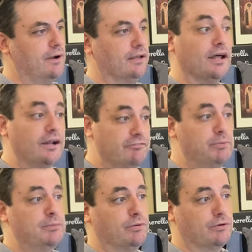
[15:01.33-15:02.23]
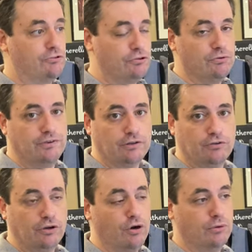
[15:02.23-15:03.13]
a lot of people are choosing
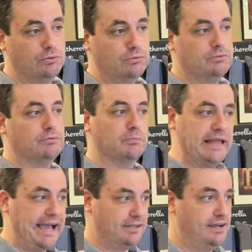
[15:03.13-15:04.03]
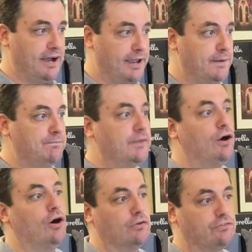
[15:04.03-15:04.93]
to go black tie.
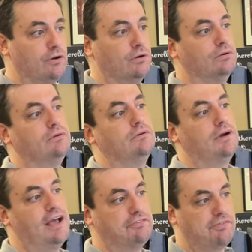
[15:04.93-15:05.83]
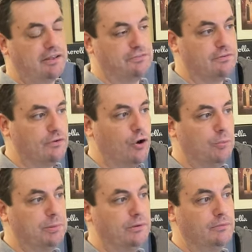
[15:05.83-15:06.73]
Also, as things
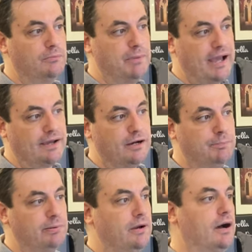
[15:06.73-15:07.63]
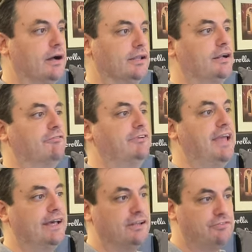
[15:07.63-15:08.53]
open back up, a lot of
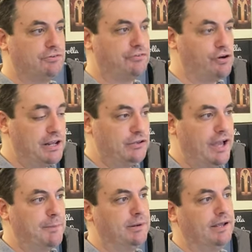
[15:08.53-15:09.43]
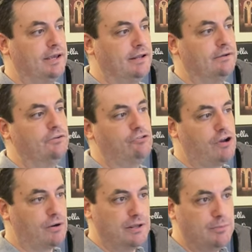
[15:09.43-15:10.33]
galas are starting to happen again,
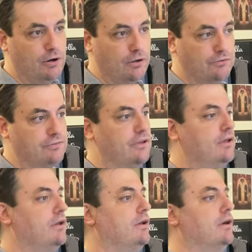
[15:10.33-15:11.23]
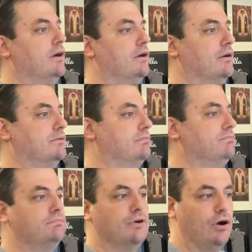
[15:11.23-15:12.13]
charity balls, uh,
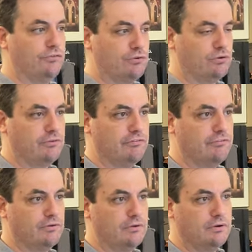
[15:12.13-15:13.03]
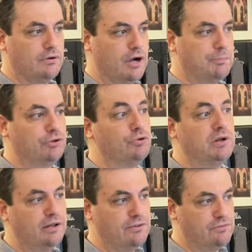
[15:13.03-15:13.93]
all sorts of
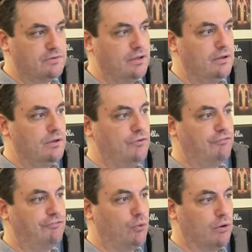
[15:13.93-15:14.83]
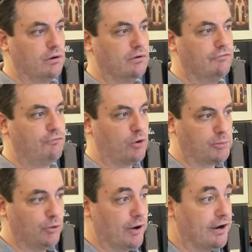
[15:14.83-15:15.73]
opportunities for
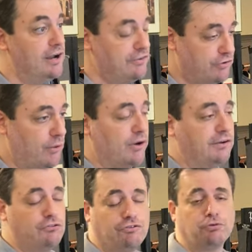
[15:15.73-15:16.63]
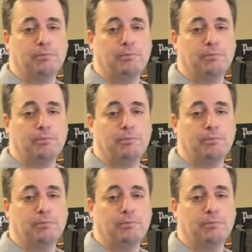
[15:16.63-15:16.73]
formal wear. So I wanted to just